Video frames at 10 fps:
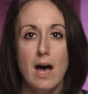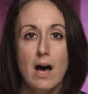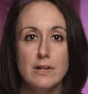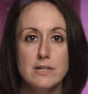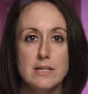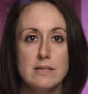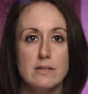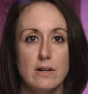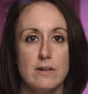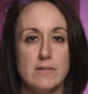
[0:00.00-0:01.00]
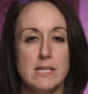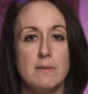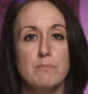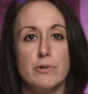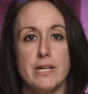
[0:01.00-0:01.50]
Ajna serves as
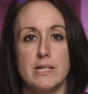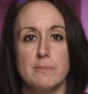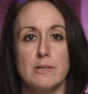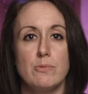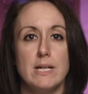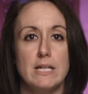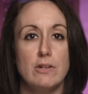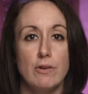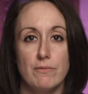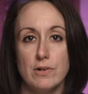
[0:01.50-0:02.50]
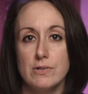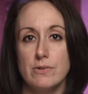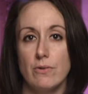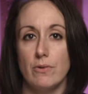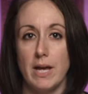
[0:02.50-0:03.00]
a bridge between
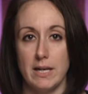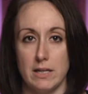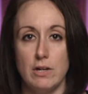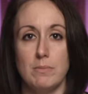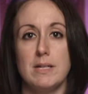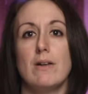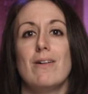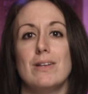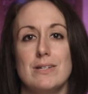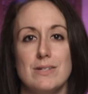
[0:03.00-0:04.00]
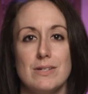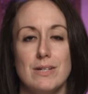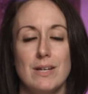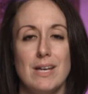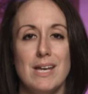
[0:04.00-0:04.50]
universal and human knowledge.
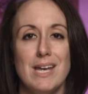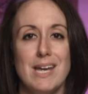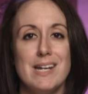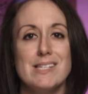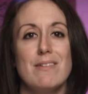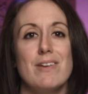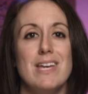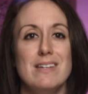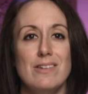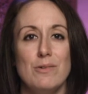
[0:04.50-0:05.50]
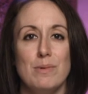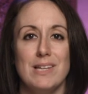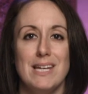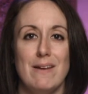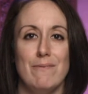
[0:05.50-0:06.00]
It is of Hindu
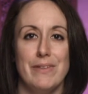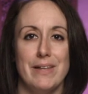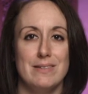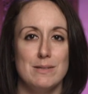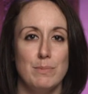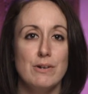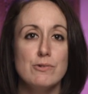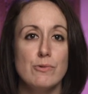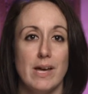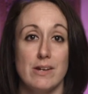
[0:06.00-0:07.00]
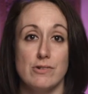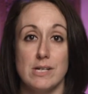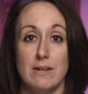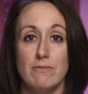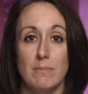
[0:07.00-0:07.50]
belief that spiritual
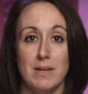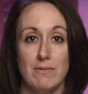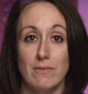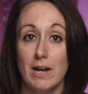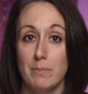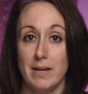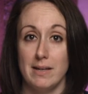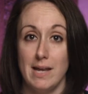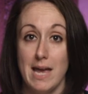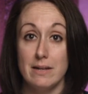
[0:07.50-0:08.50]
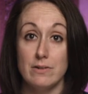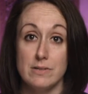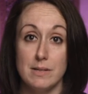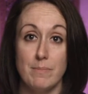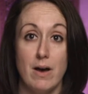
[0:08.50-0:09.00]
energy from the environment
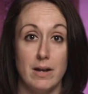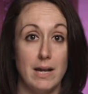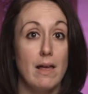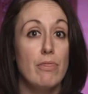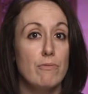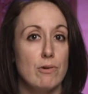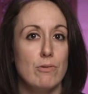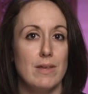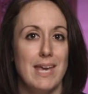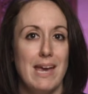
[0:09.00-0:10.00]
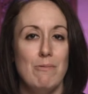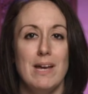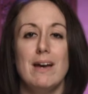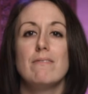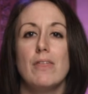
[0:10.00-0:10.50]
enters the body through the
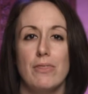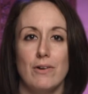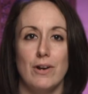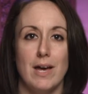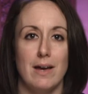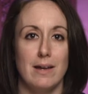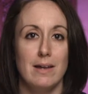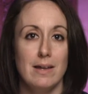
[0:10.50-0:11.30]
gateway of the third eye.